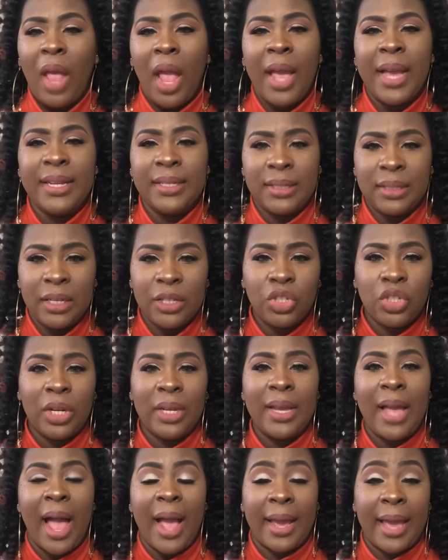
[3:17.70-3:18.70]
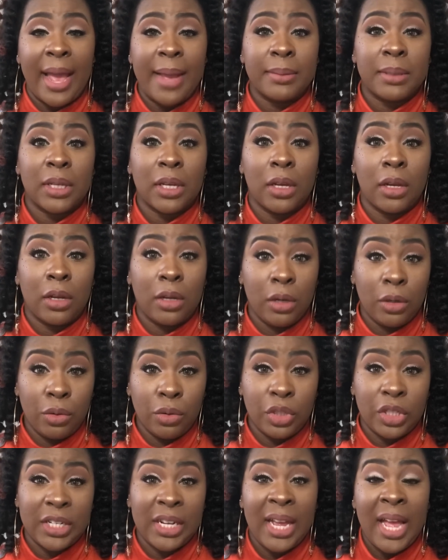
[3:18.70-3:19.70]
essentially, I came to the
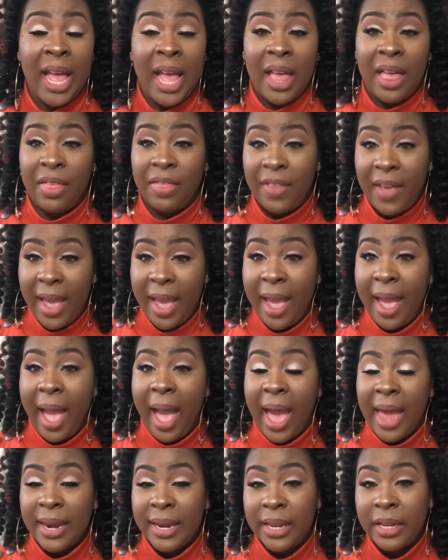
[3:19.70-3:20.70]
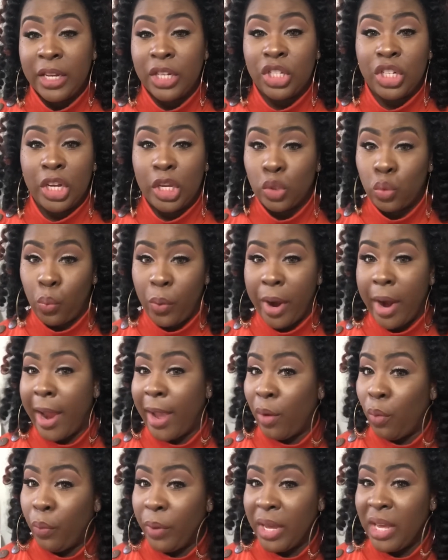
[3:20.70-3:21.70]
conclusion that I need to just wear
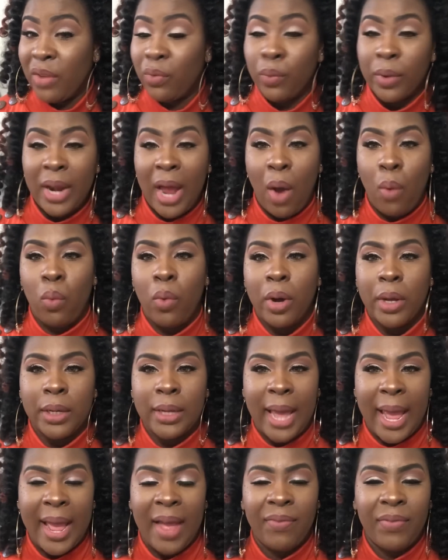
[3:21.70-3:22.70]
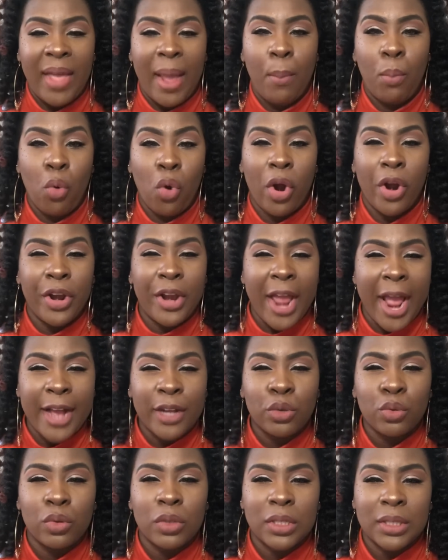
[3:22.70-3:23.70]
a weave when I want to have that more
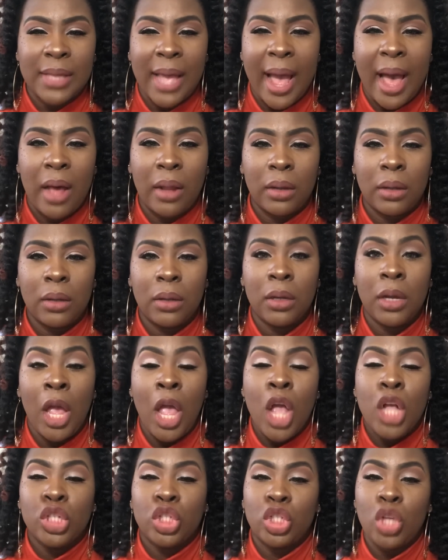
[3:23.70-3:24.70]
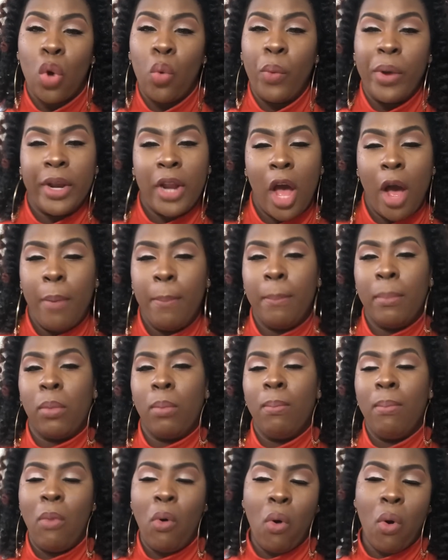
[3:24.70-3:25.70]
natural style look. So when I'm
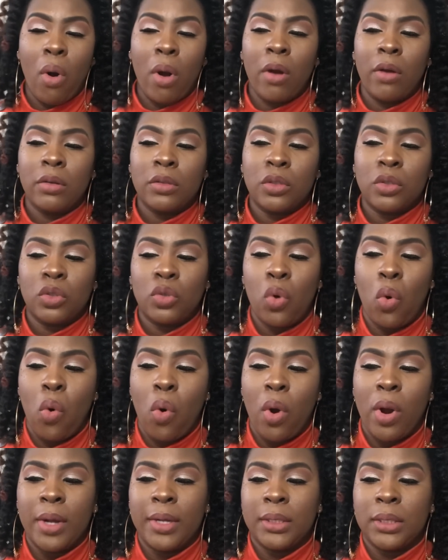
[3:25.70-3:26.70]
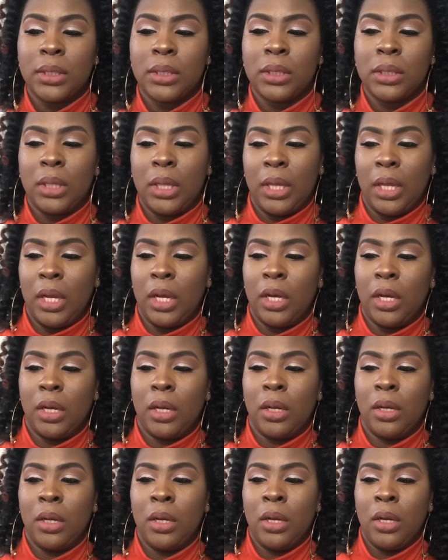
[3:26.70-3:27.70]
more towards
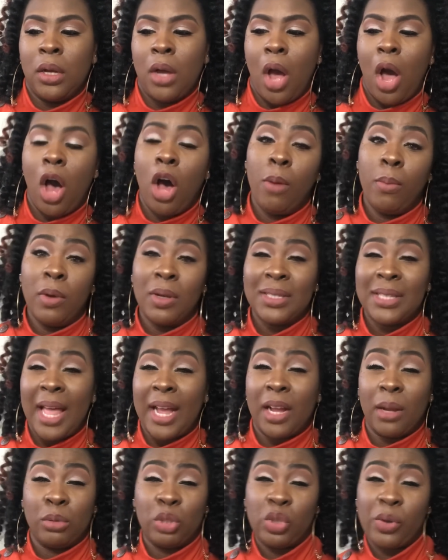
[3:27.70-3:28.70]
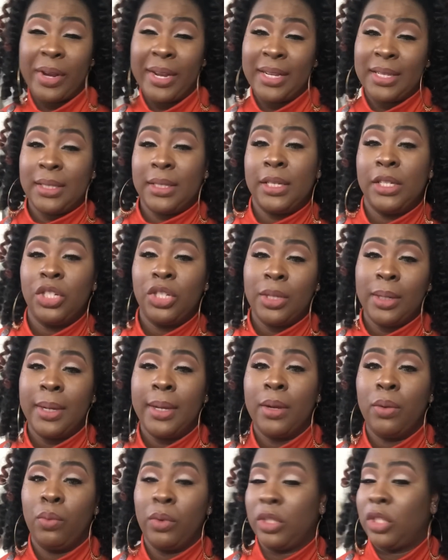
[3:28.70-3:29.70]
the, almost like I'm
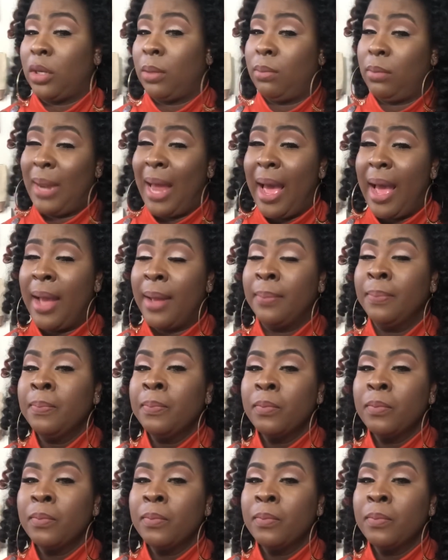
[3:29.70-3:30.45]
transitioning, which I'm not,